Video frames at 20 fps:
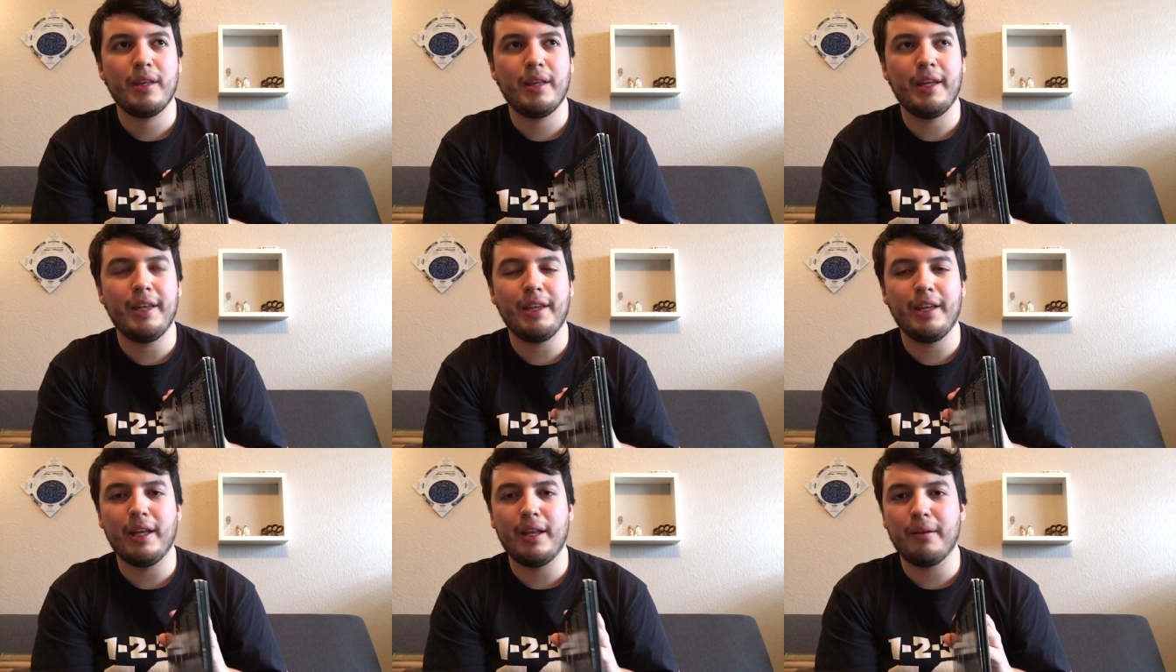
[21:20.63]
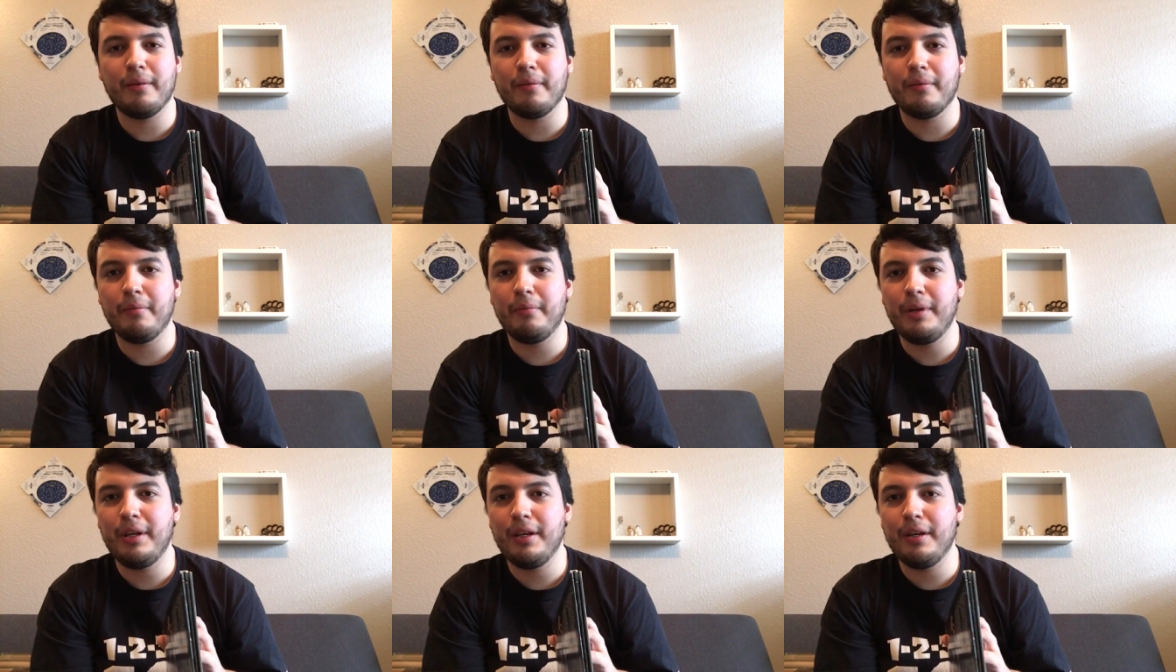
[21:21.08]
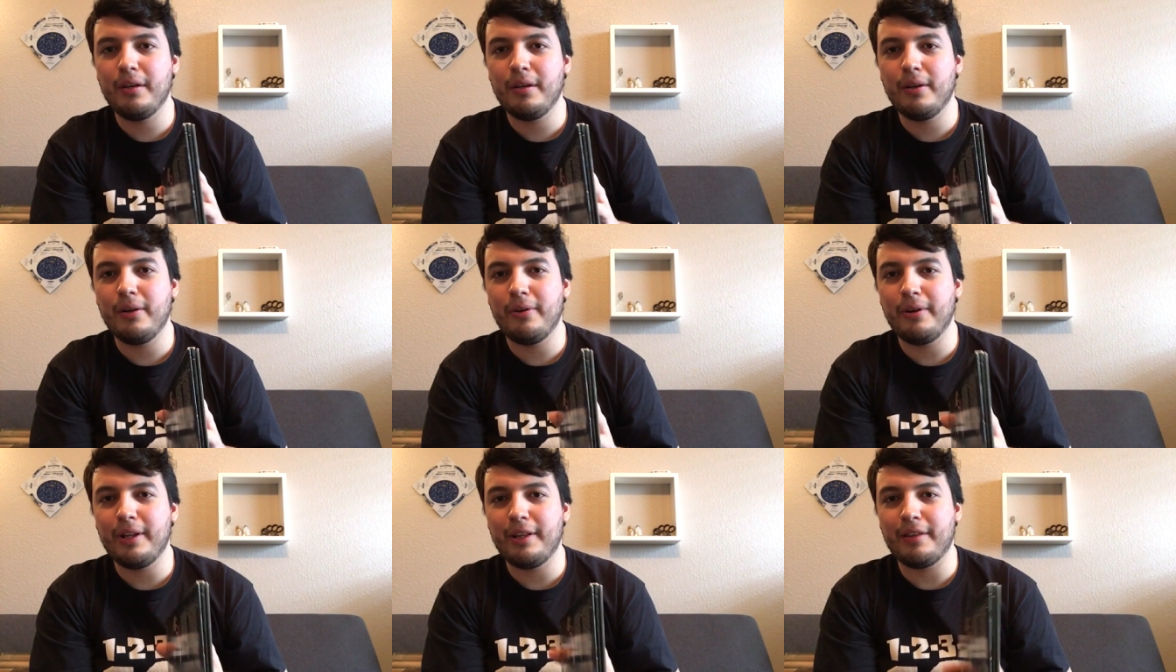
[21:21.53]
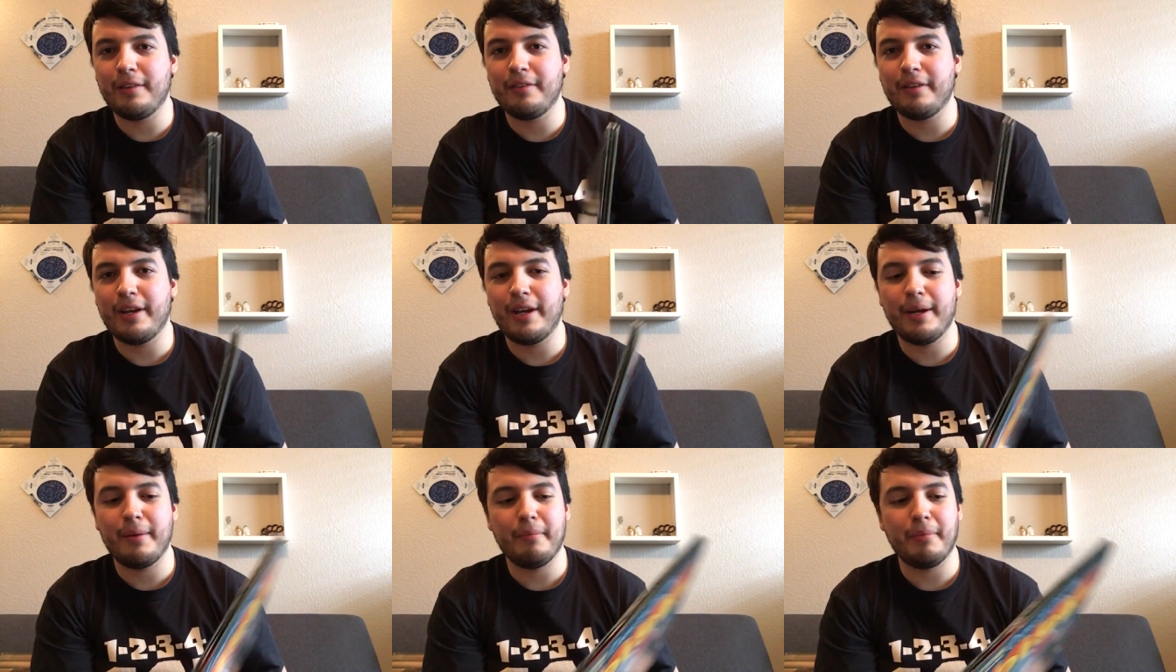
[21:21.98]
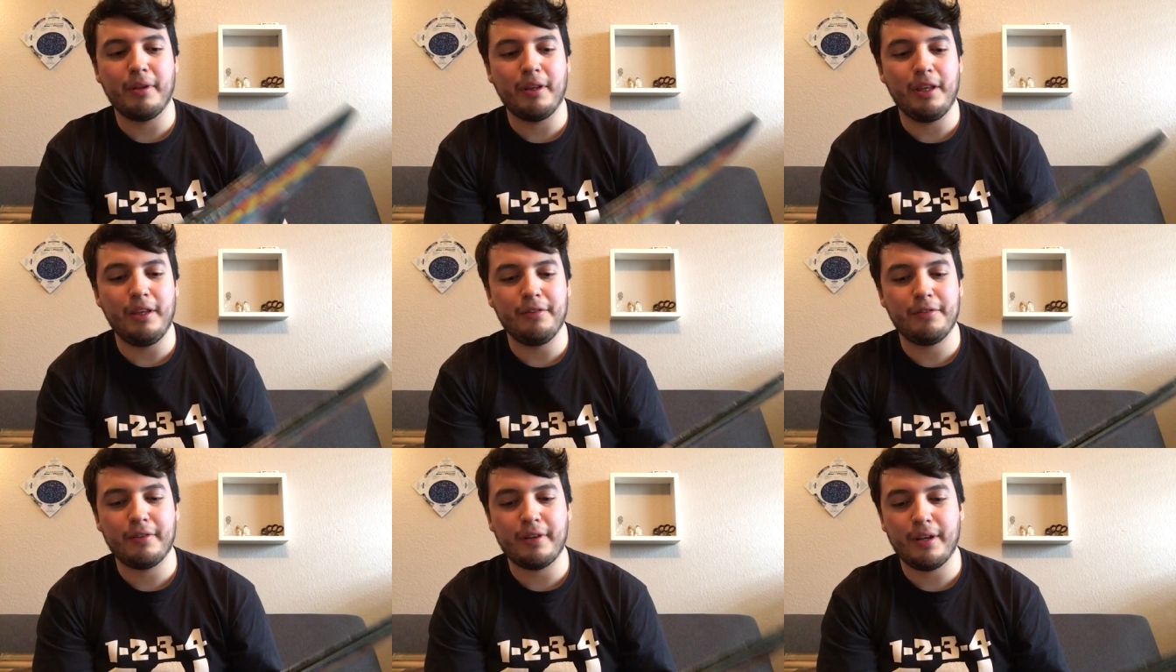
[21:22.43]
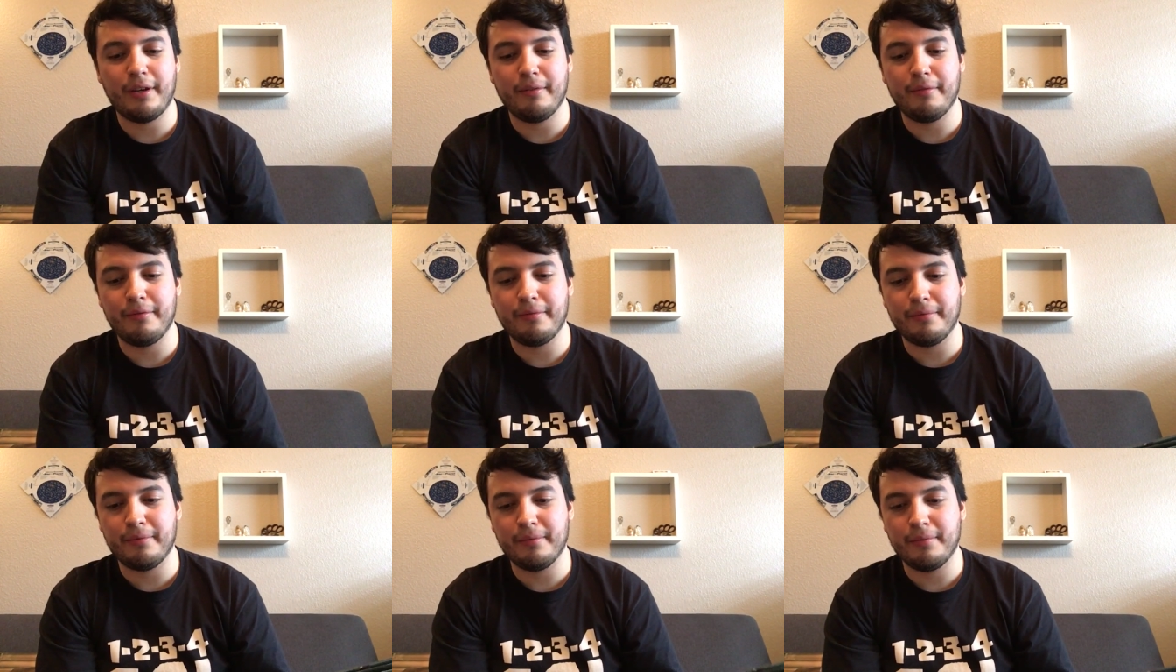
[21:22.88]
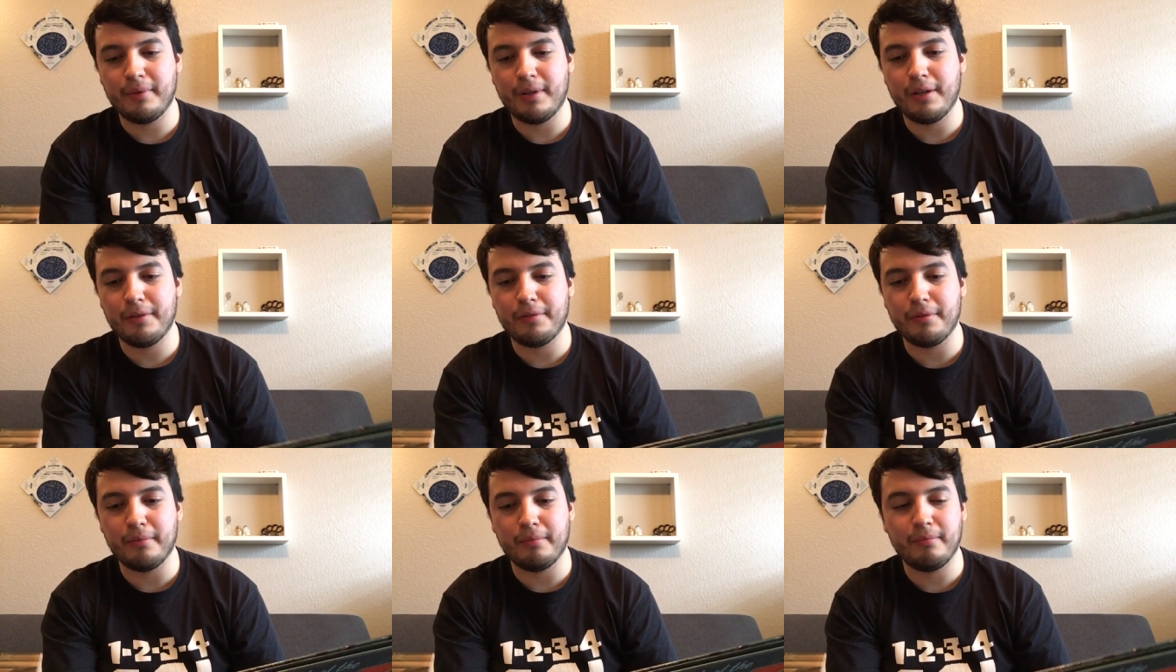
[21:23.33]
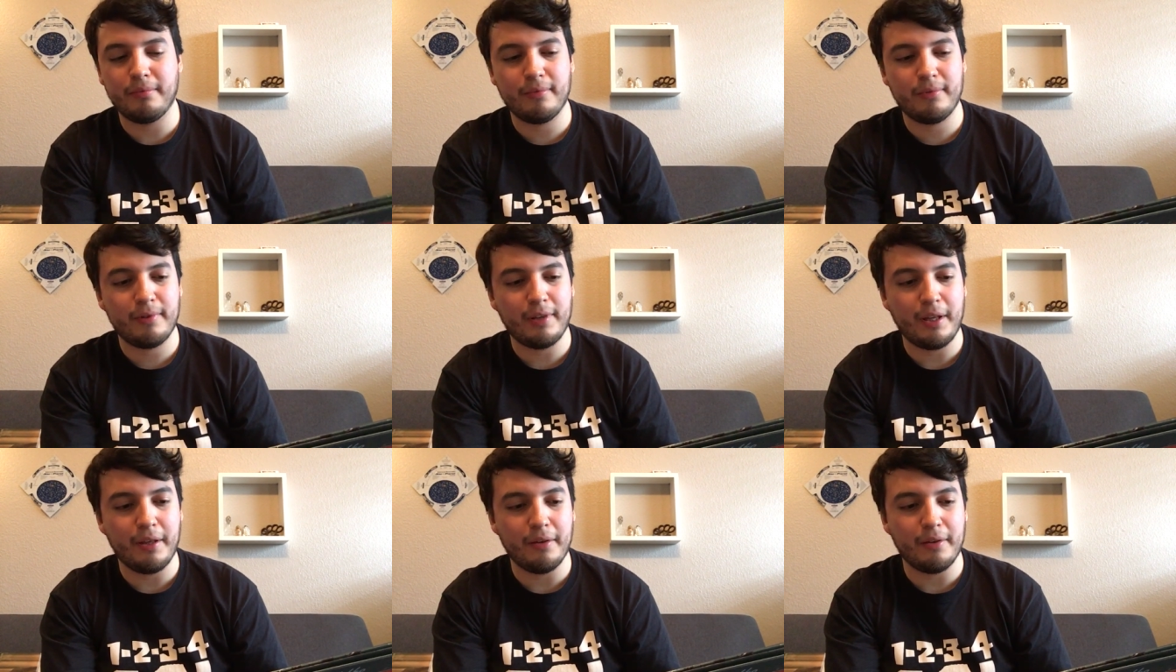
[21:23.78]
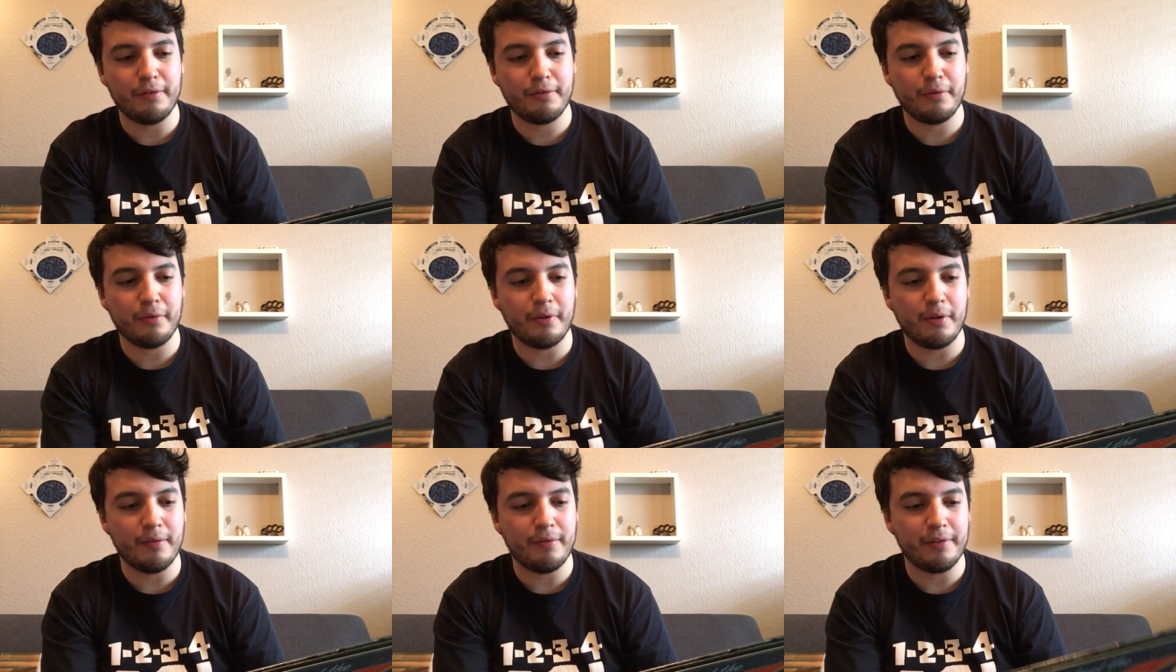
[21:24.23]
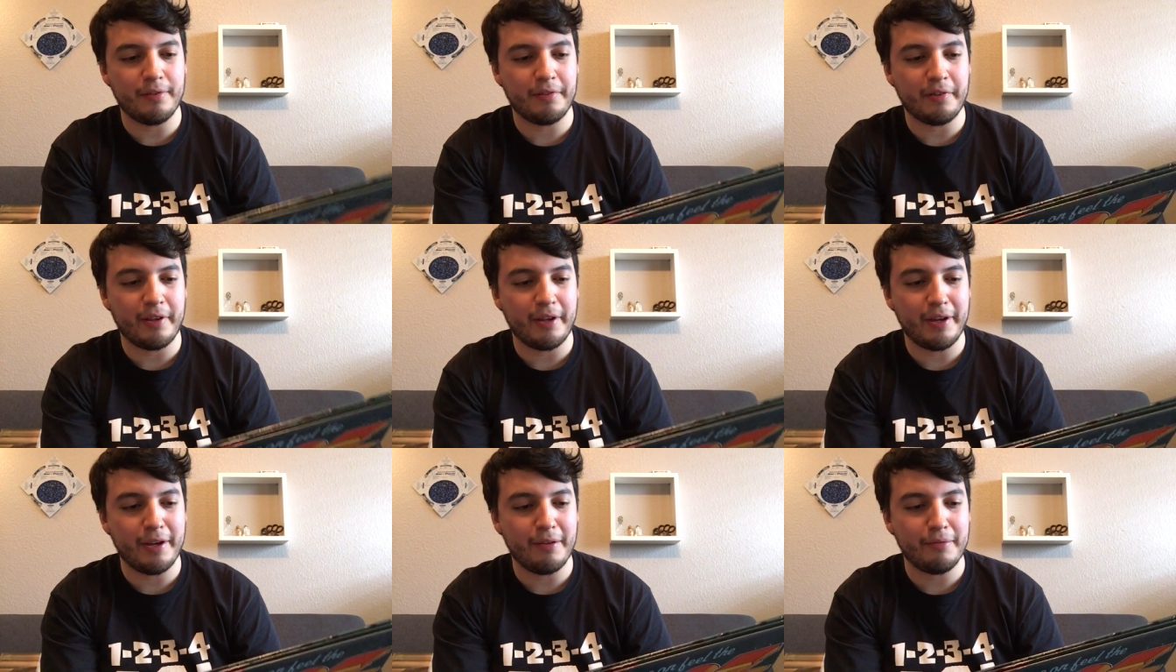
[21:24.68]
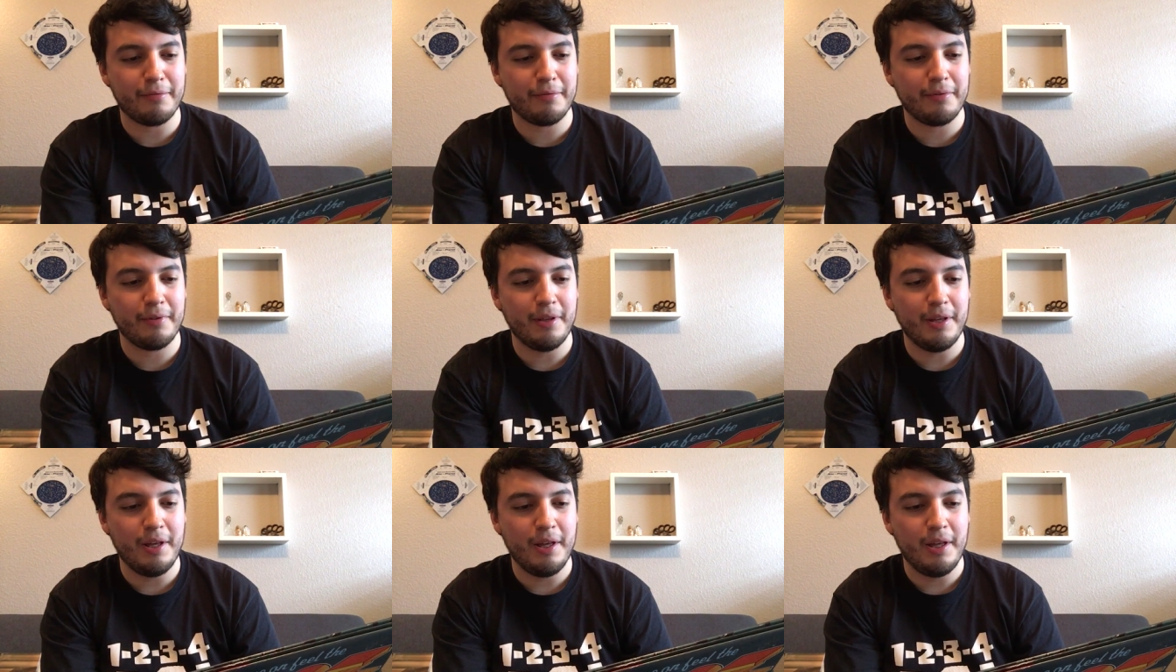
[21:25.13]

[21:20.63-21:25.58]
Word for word: and again, we didn't know it at the time, but he's kind of also telling the story of his life